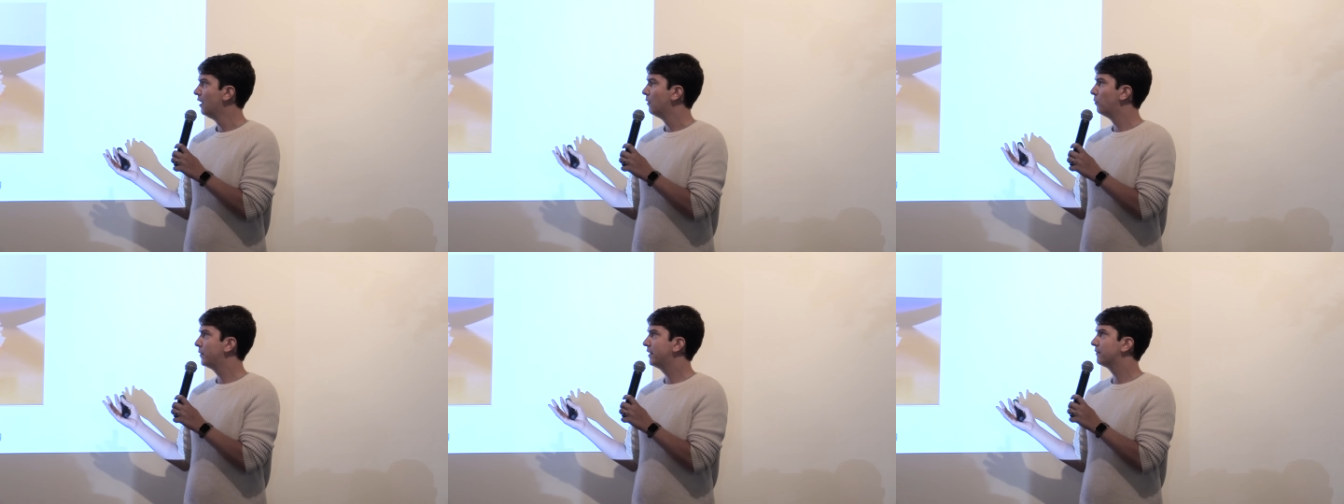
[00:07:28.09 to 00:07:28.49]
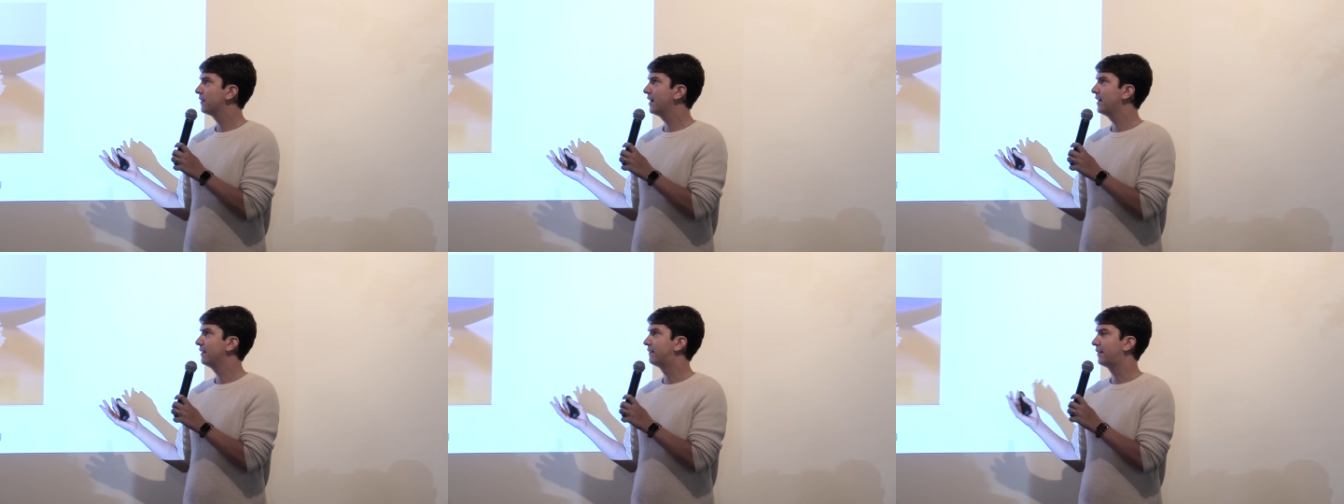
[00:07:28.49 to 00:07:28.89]
we
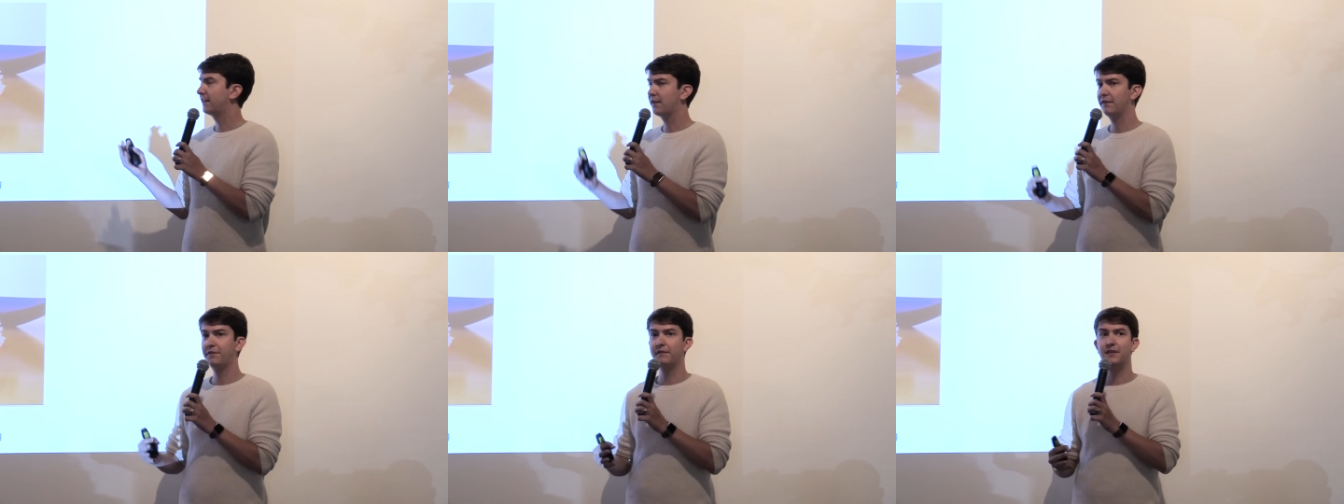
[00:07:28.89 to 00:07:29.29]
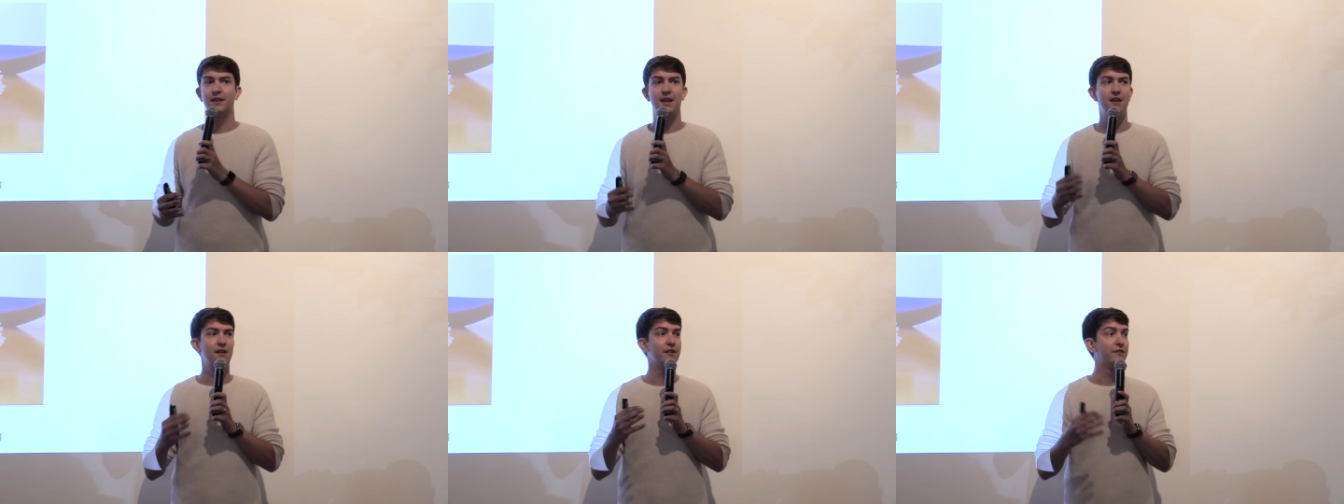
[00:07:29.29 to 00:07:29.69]
raised
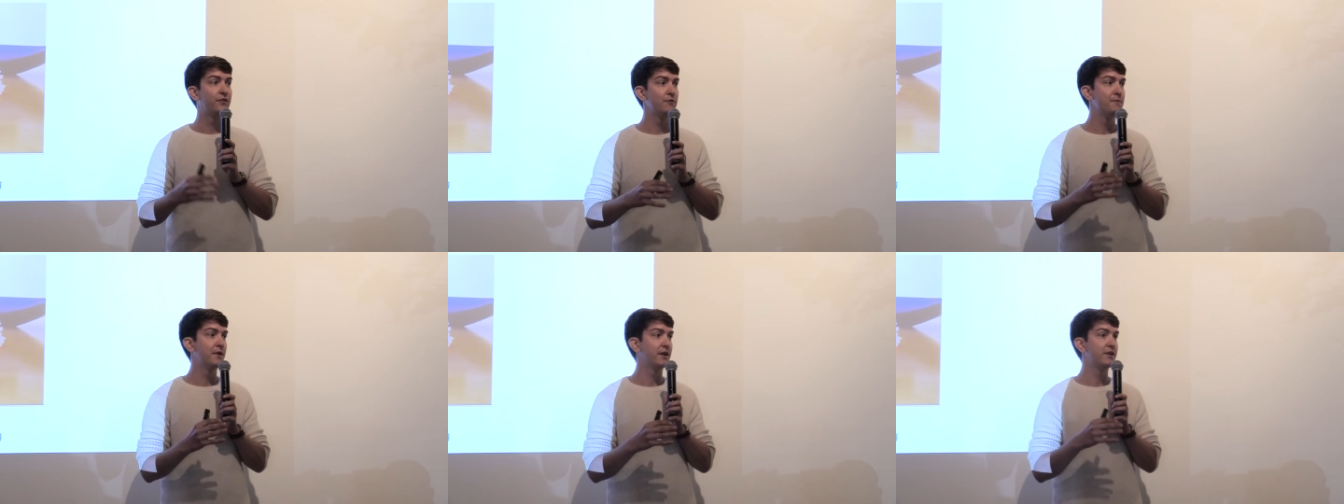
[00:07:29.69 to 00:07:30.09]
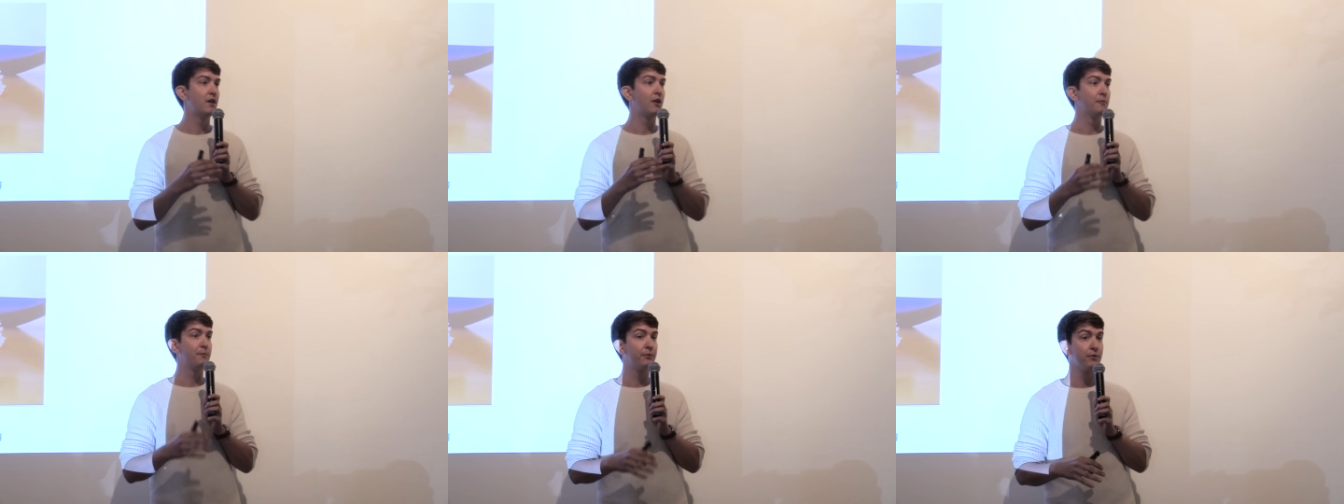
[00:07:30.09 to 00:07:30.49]
$650K on a $2 million
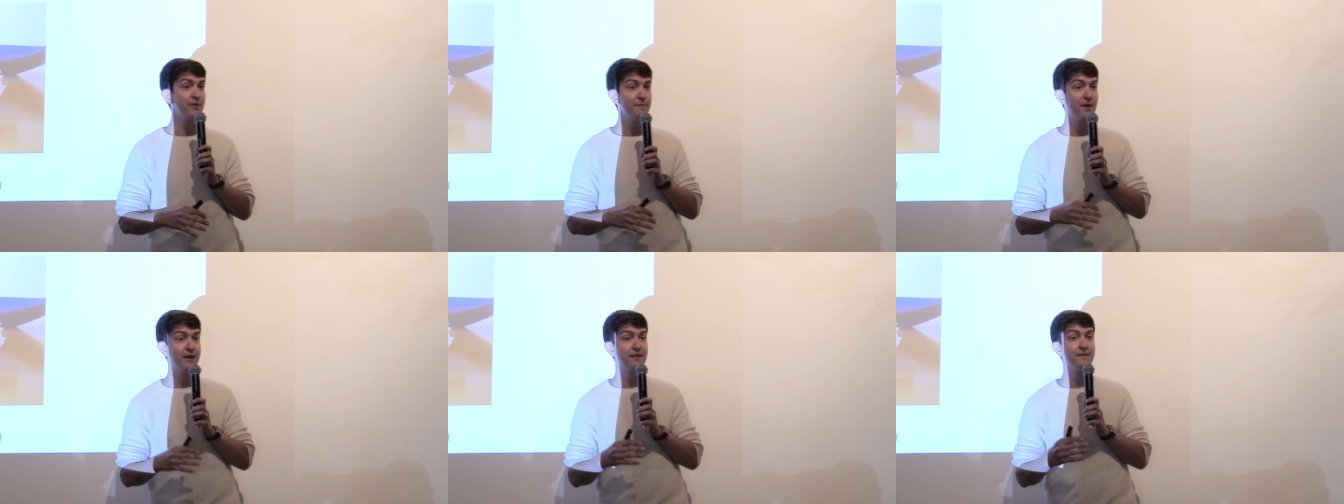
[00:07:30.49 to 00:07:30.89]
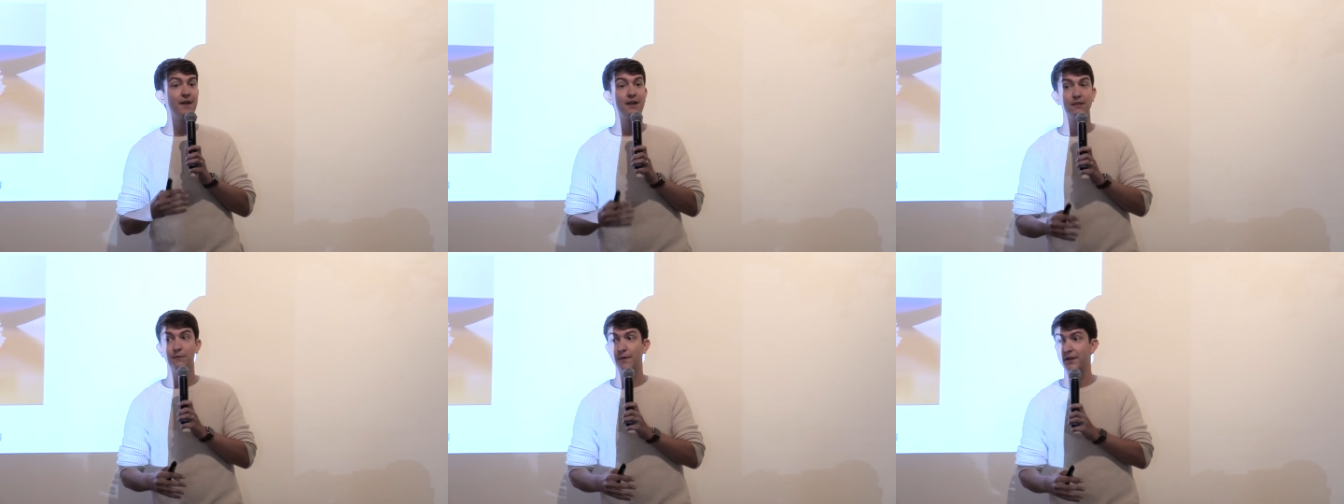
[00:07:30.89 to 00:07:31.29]
pre-money
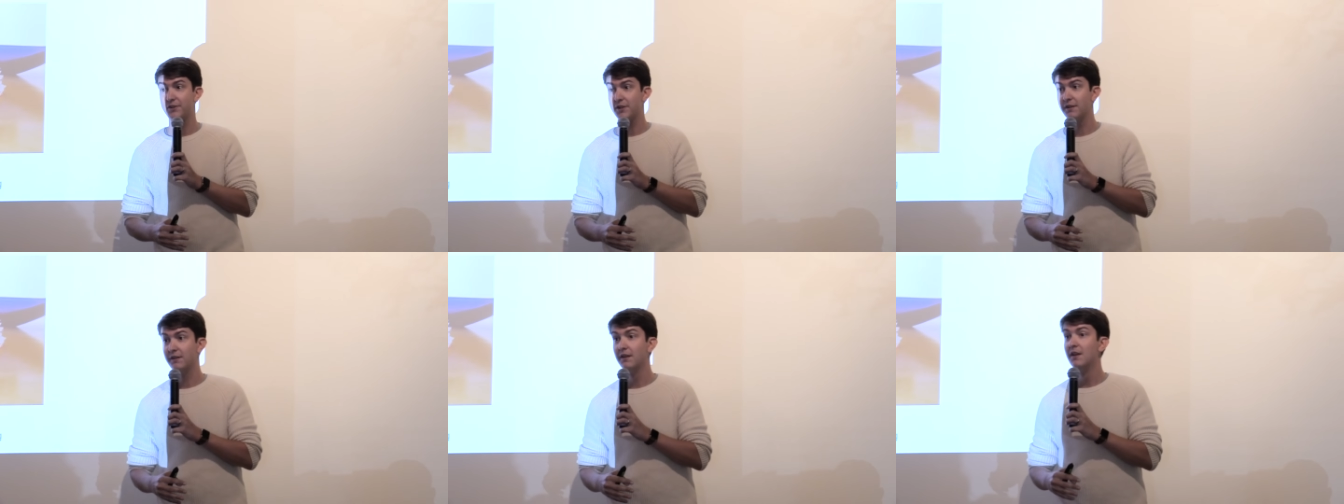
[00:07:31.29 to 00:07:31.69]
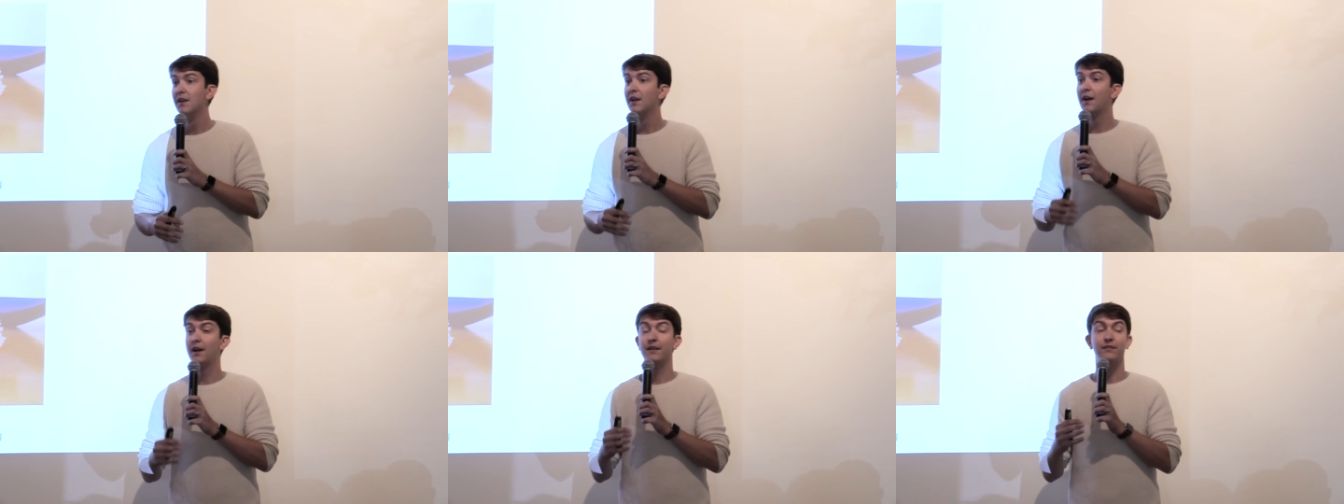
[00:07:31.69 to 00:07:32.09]
valuation,
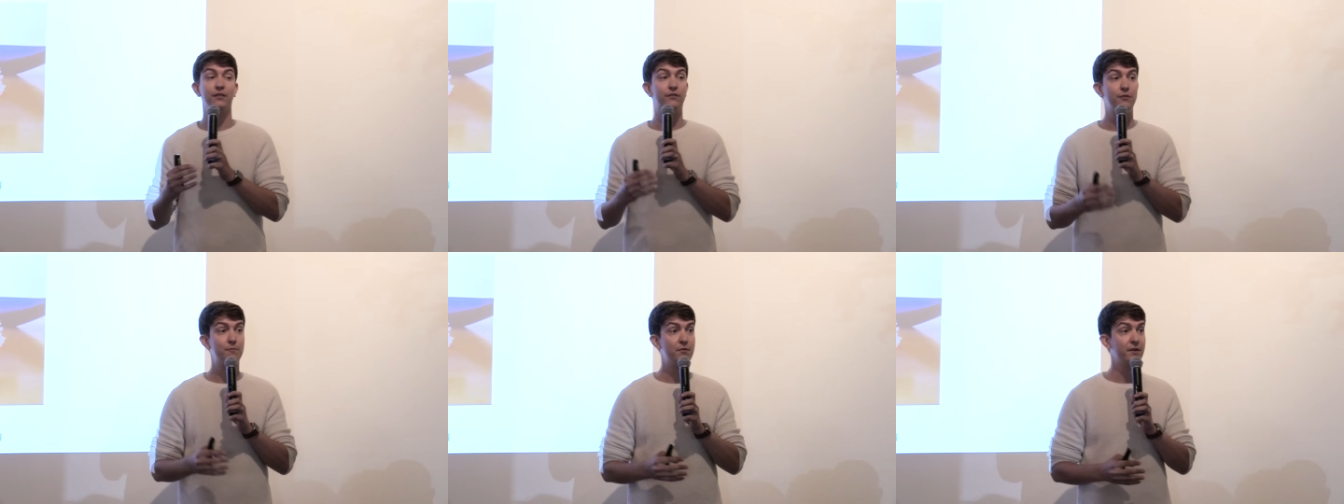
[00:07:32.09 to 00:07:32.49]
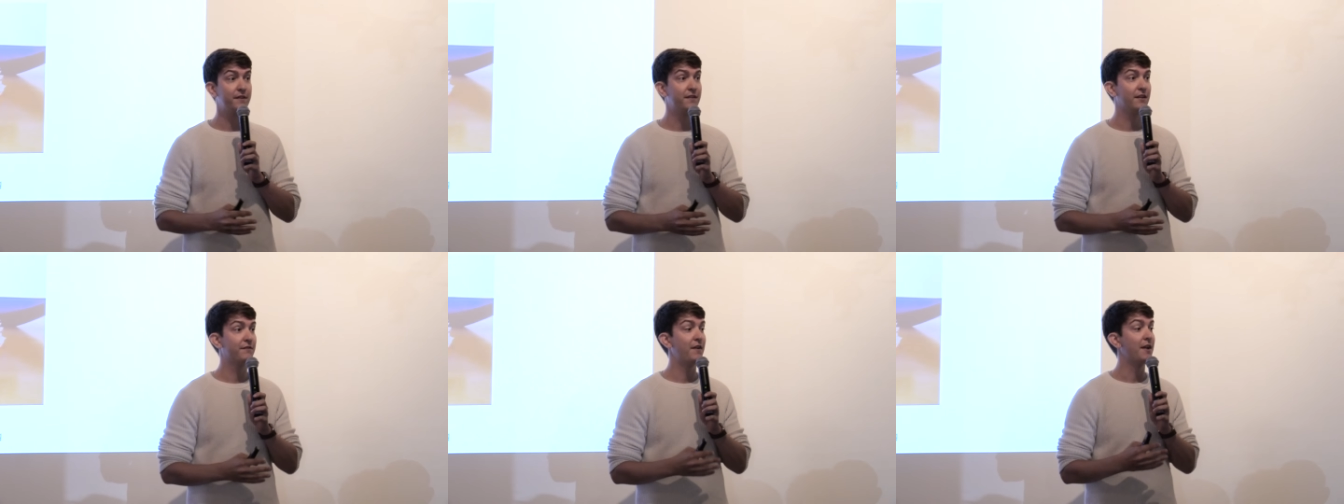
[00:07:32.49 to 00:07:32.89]
so
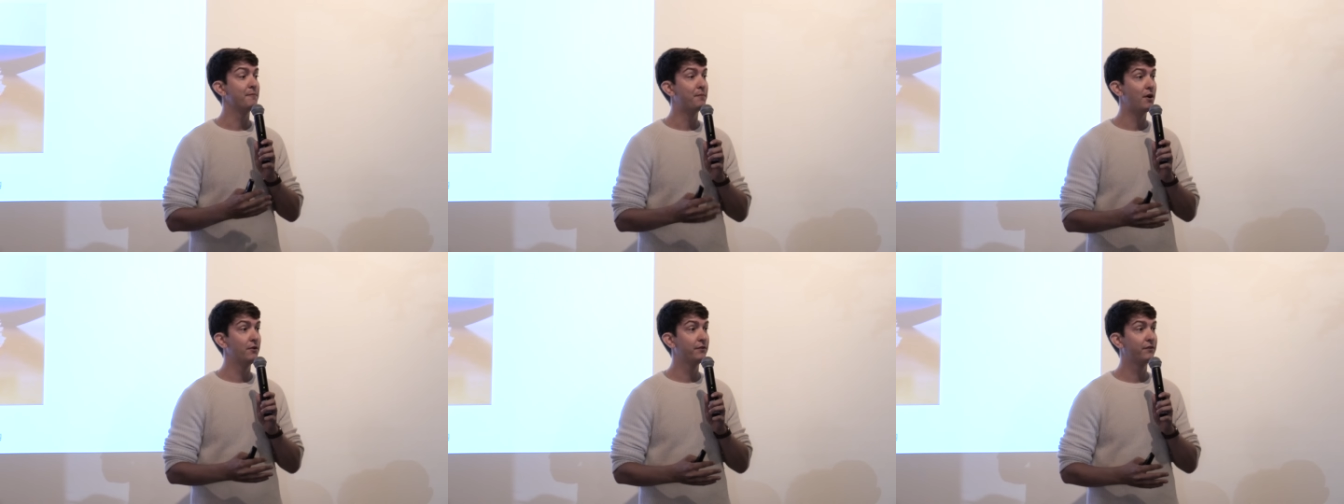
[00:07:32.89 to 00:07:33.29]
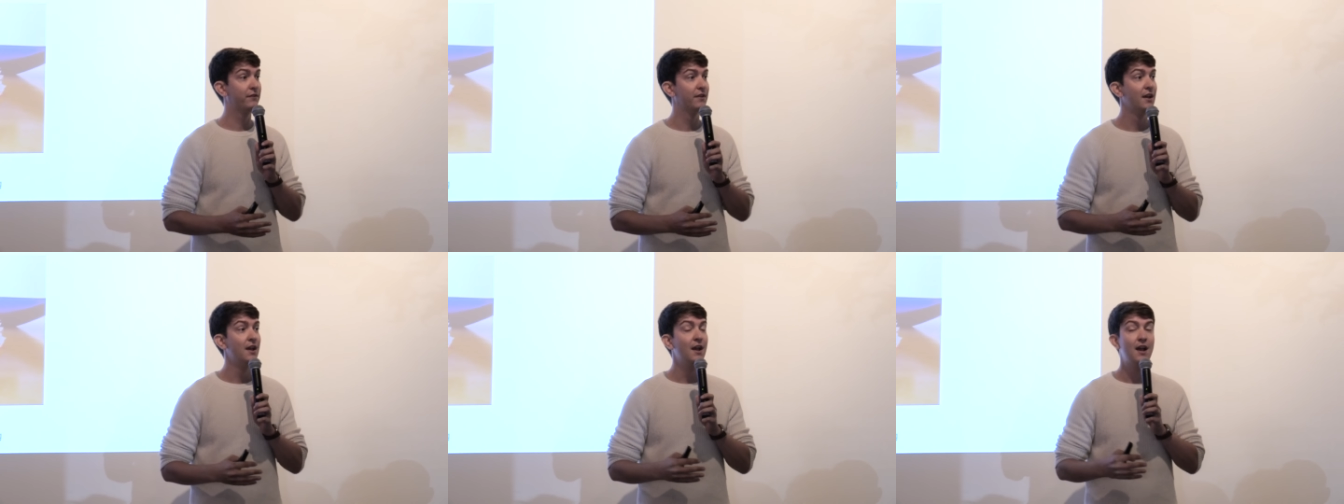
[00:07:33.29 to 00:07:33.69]
2.65 post.